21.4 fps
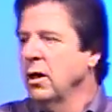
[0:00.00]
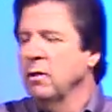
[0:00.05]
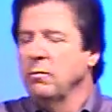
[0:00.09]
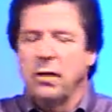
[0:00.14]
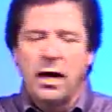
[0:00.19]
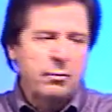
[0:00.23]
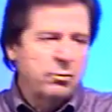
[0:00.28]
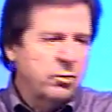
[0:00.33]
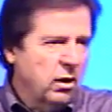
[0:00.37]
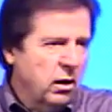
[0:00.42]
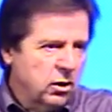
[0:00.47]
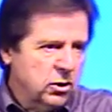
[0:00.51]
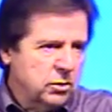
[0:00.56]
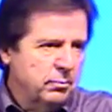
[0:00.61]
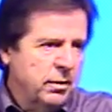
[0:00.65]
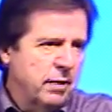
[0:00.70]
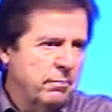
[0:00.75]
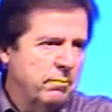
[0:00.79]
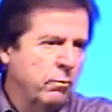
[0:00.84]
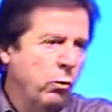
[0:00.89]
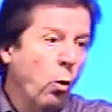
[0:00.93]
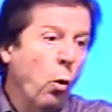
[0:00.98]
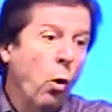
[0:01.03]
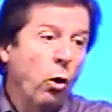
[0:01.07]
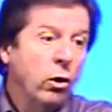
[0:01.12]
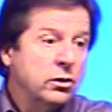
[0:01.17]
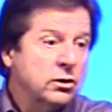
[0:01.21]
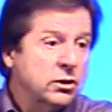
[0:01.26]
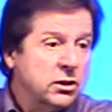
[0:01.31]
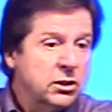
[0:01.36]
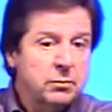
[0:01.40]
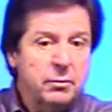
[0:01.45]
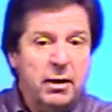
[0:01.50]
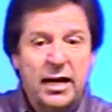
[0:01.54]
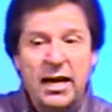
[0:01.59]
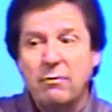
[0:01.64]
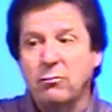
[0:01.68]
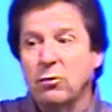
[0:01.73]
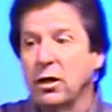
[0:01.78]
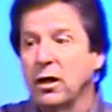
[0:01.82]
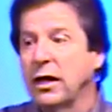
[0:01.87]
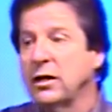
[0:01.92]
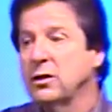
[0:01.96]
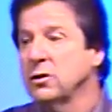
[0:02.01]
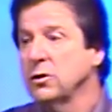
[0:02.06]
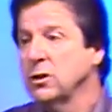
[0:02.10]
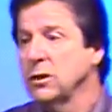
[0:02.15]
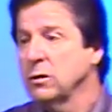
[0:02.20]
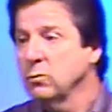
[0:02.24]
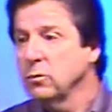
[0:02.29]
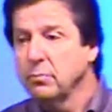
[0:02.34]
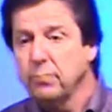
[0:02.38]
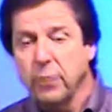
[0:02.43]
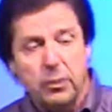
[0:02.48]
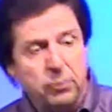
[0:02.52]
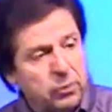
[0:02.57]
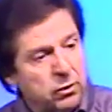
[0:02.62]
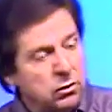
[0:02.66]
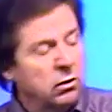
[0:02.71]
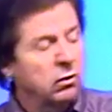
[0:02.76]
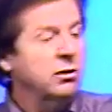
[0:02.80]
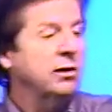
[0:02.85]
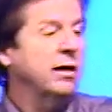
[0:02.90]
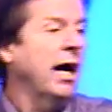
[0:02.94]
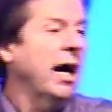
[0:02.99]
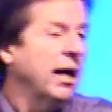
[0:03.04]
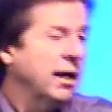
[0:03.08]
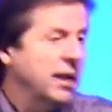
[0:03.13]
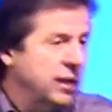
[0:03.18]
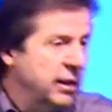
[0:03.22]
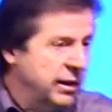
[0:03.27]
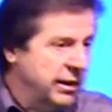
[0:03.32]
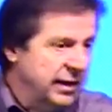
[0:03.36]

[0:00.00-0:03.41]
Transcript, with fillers: The Bible talks about, warns us about having relationships with people who aren't godly